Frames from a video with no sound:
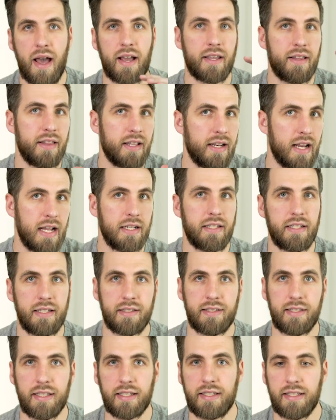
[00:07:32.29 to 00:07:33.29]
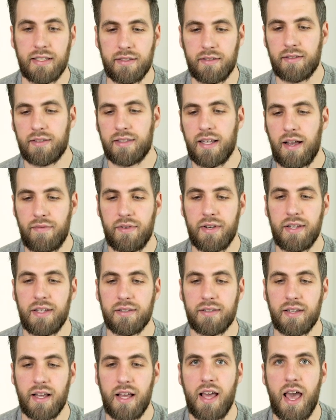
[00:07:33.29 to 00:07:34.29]
back in the 1960s and
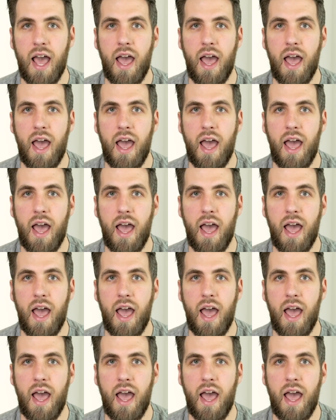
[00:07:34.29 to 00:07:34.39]
70s,